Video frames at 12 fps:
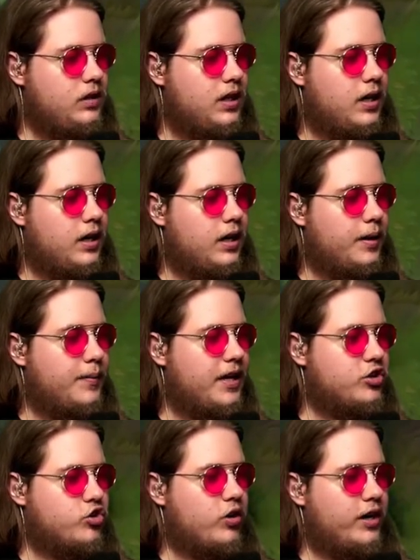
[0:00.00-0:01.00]
and
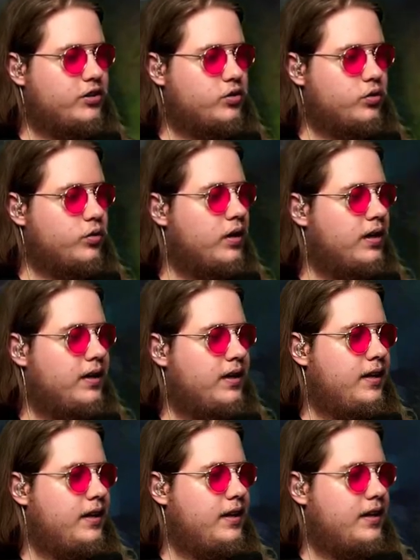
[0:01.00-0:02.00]
try to
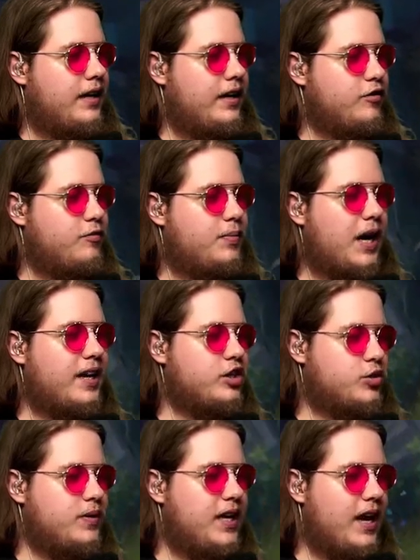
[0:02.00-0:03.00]
kind of punish
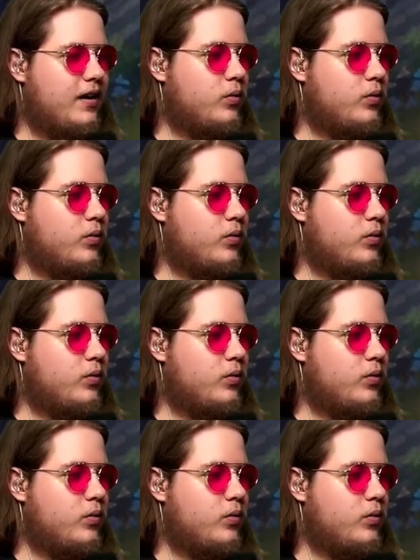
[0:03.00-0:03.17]
me